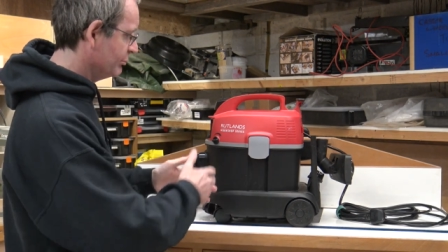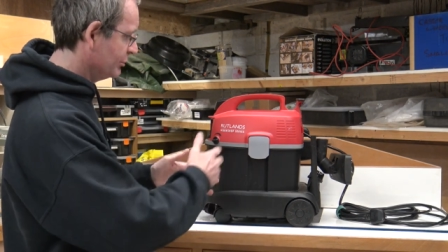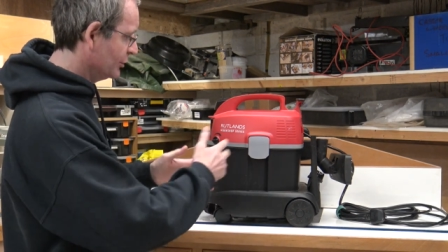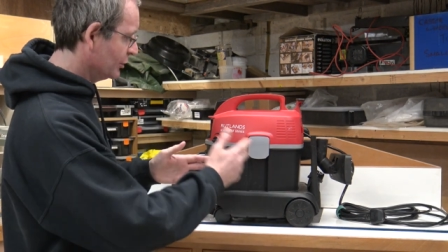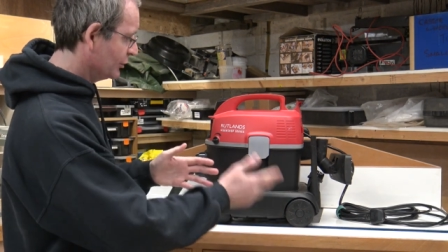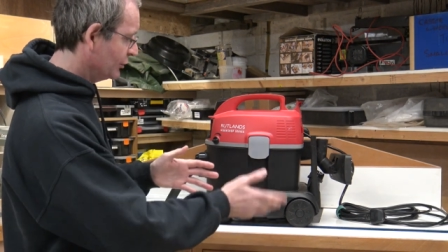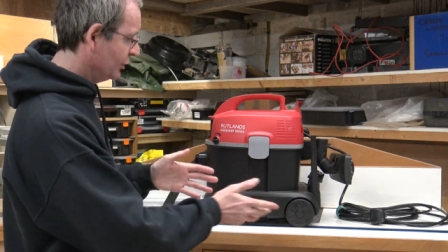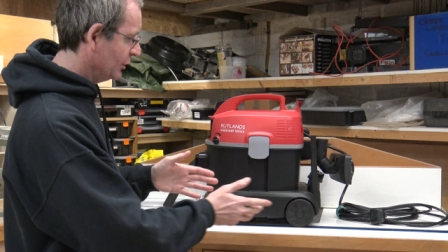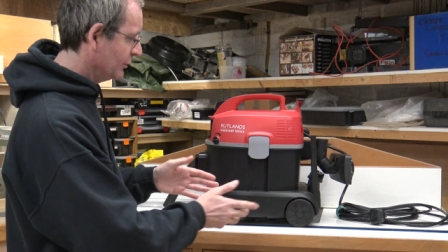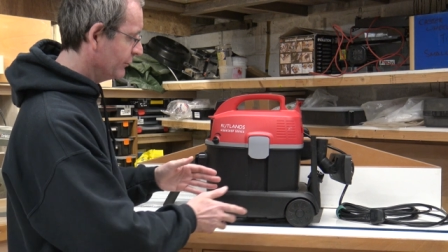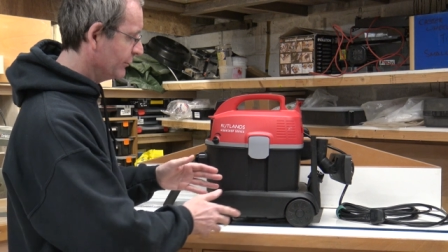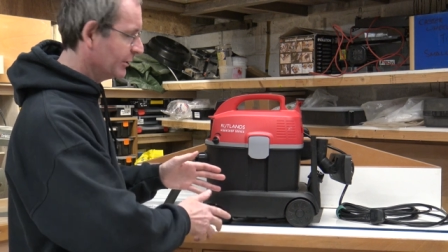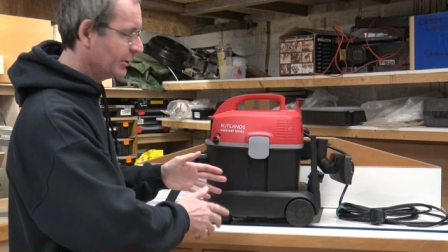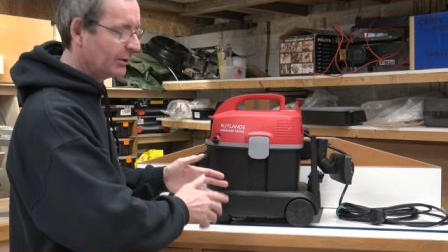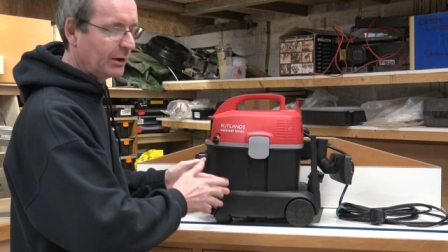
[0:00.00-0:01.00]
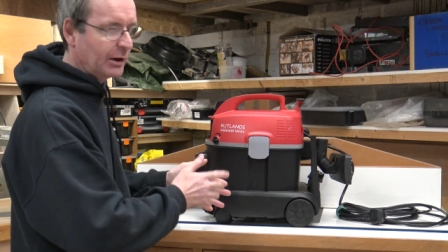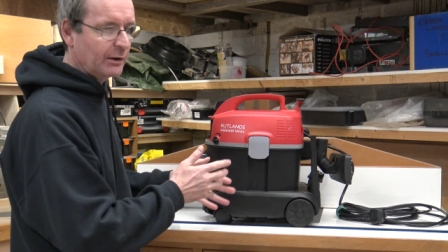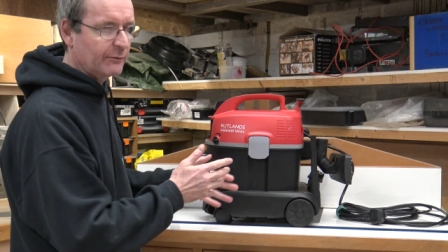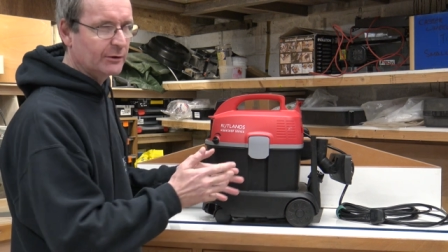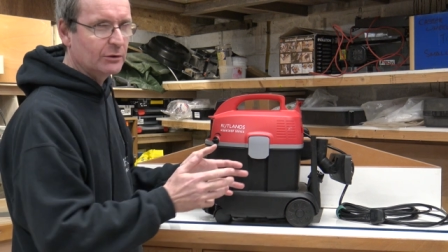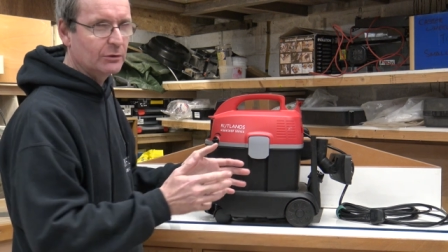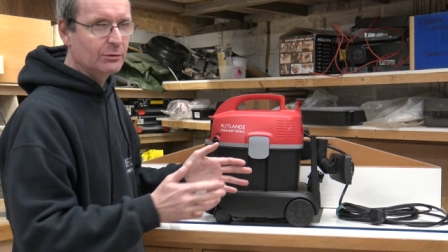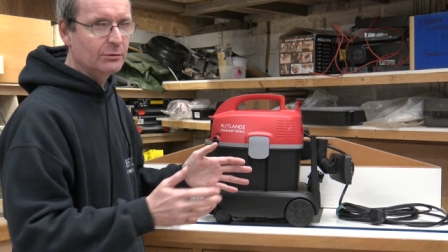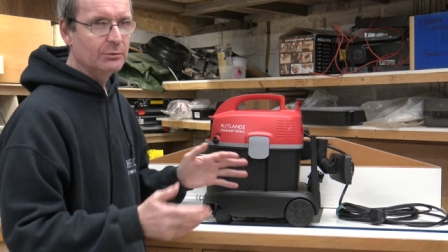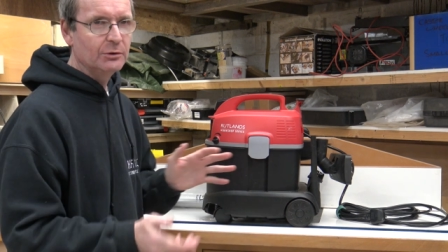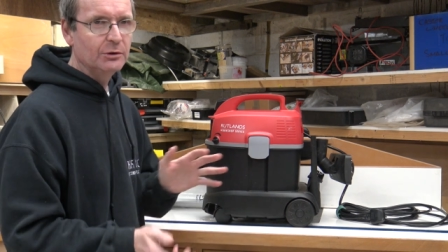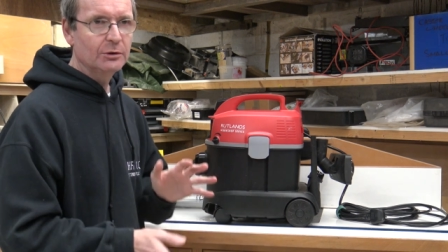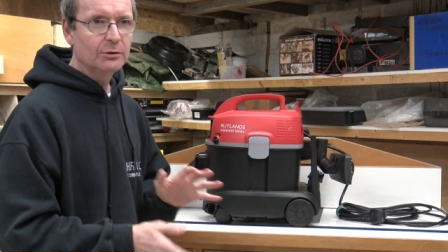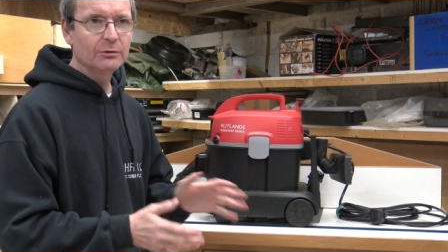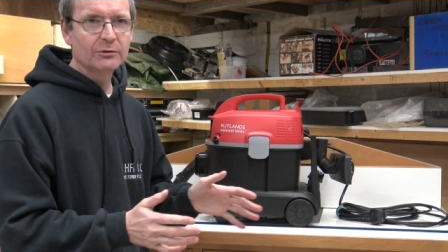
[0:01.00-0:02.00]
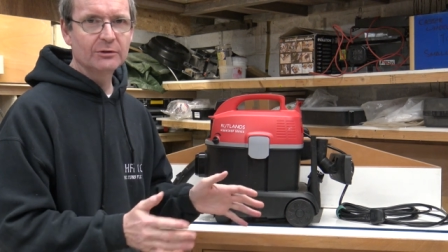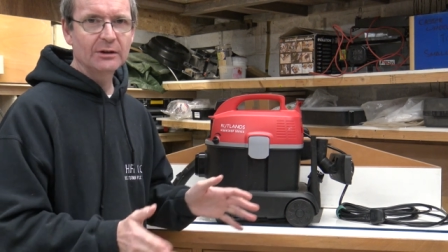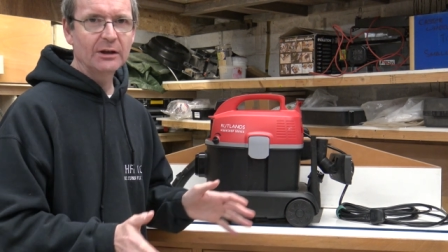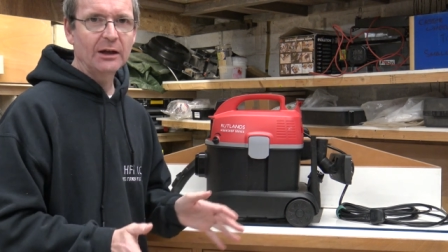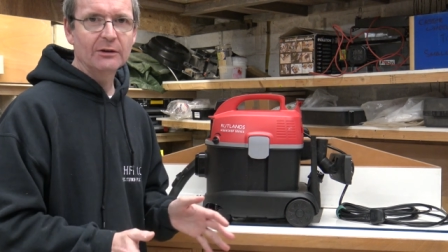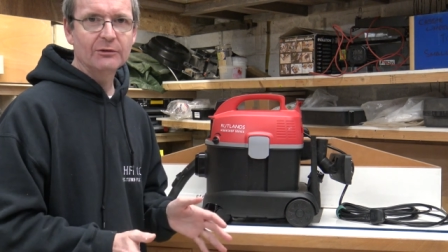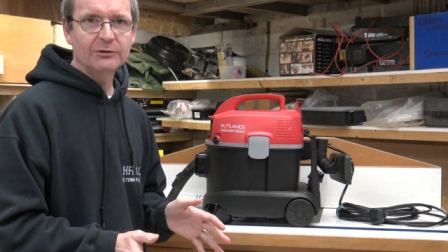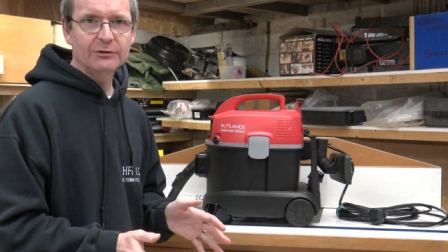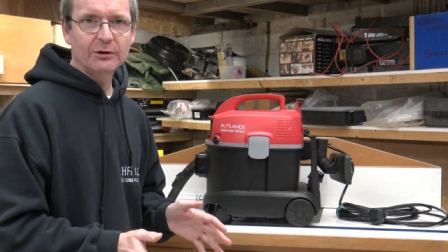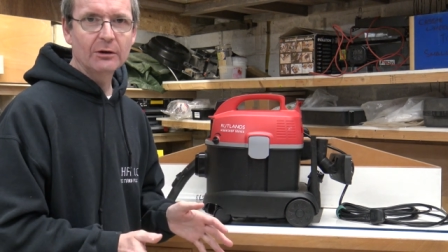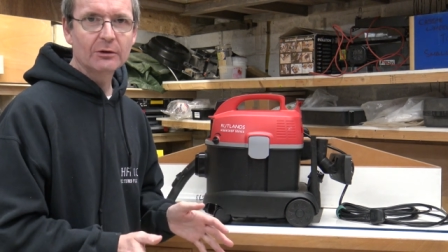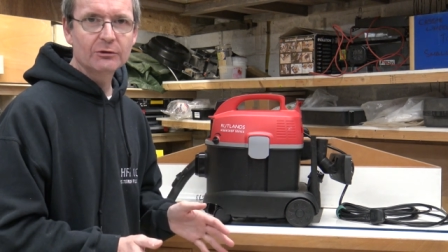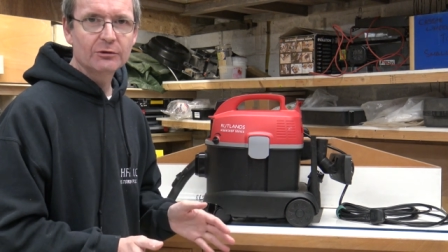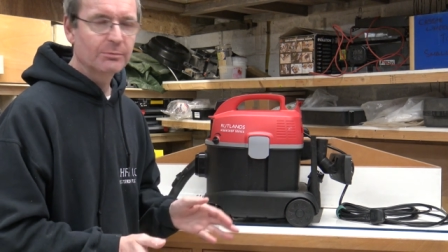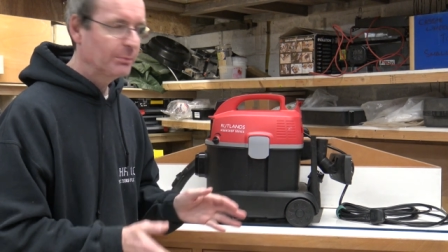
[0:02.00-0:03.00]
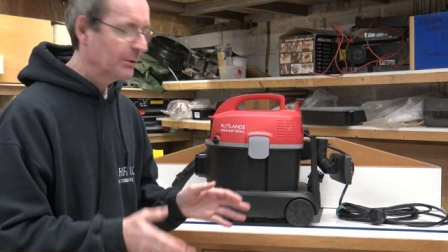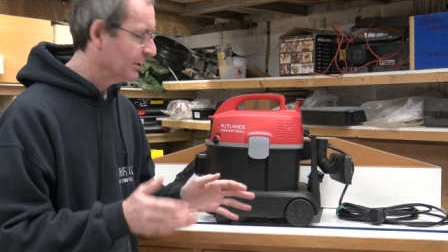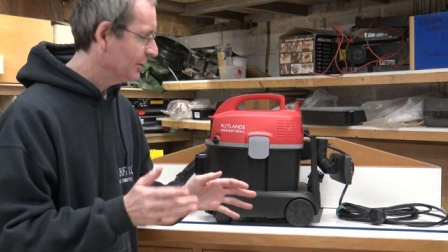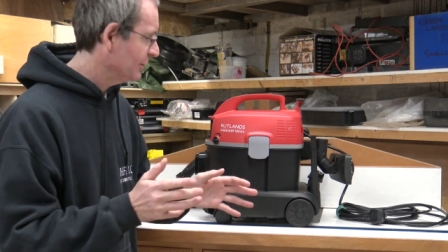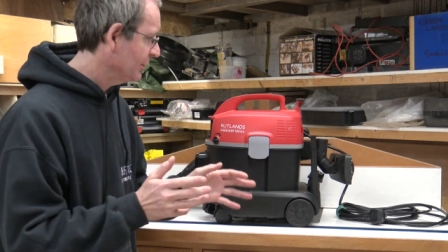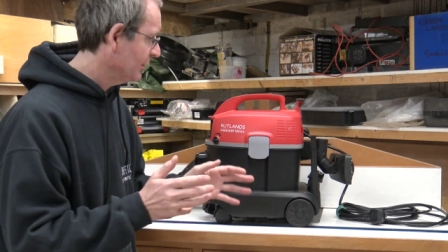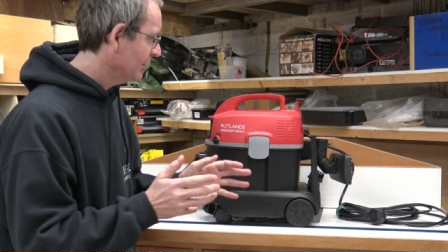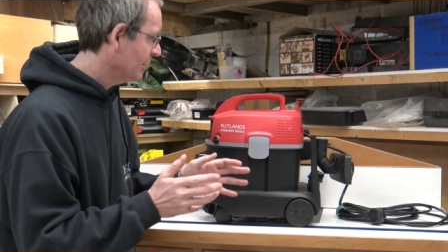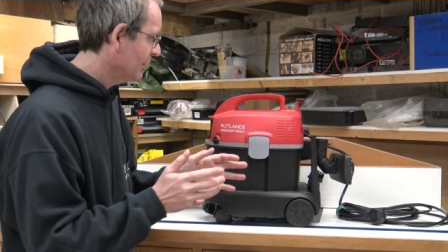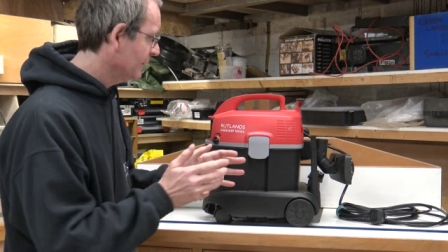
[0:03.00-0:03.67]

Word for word: looked over it haven't used it as such but uh,